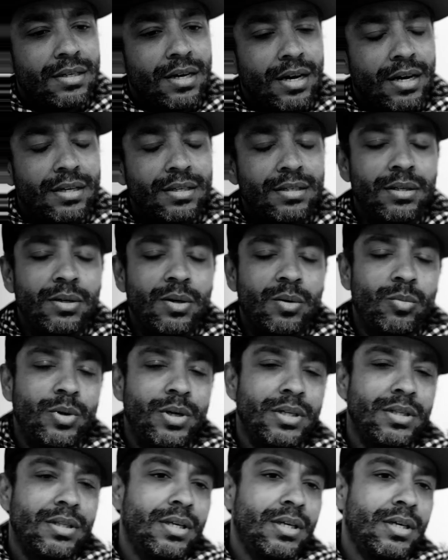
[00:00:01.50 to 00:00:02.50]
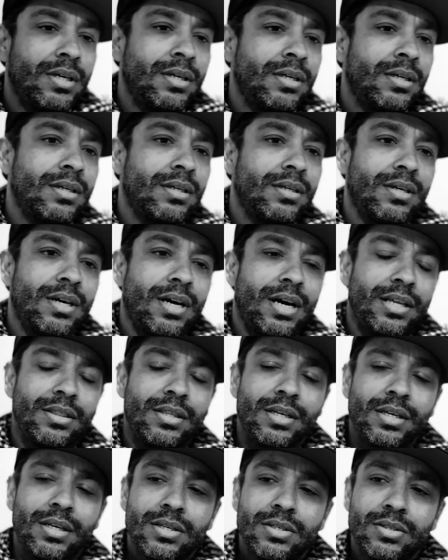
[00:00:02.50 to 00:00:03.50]
Ideal Muerte, I
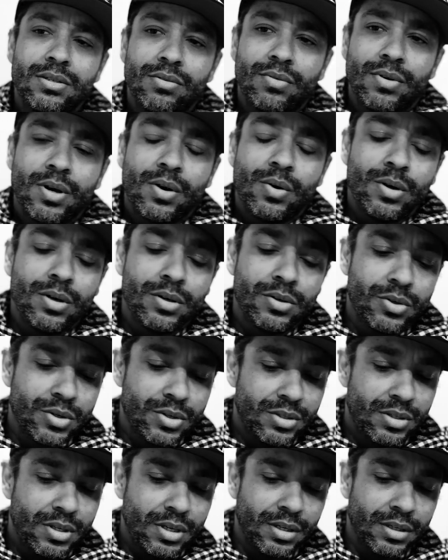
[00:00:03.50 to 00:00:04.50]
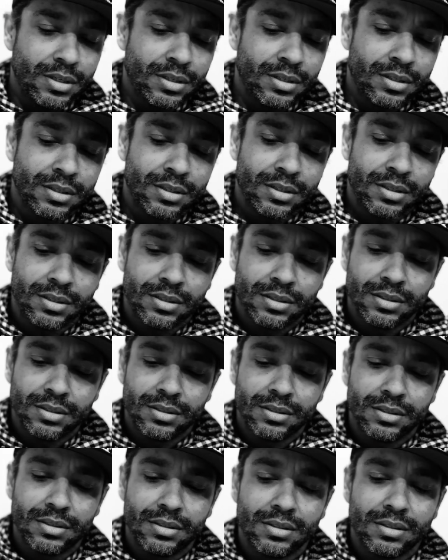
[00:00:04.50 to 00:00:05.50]
think, is a very interesting
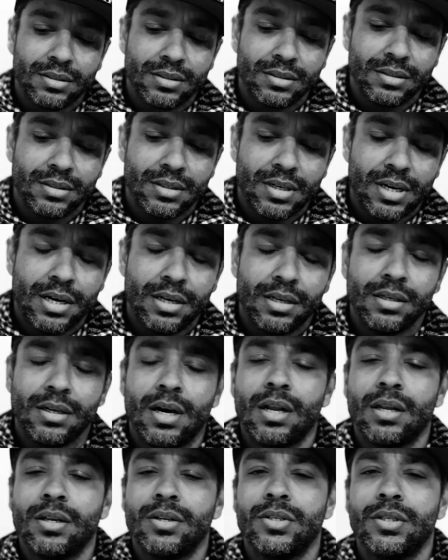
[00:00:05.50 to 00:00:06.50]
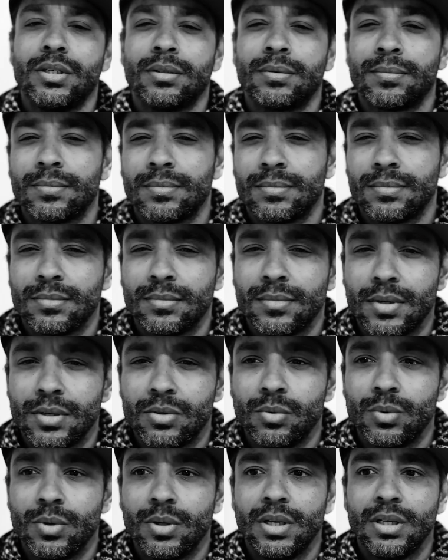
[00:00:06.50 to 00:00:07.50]
ideology. It's
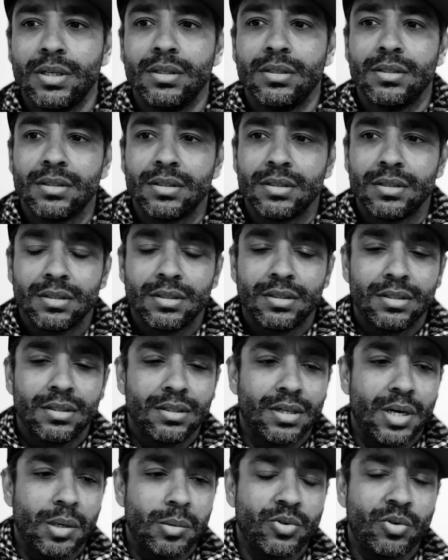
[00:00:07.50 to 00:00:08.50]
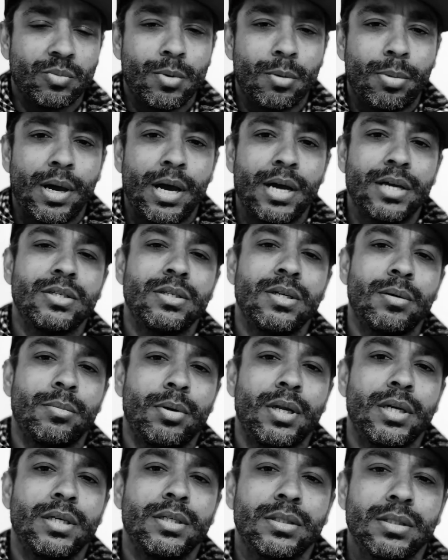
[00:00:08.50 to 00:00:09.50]
really comes from a passionate
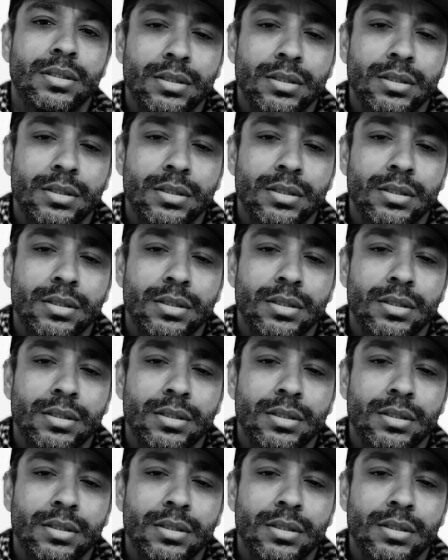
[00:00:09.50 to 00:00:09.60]
place.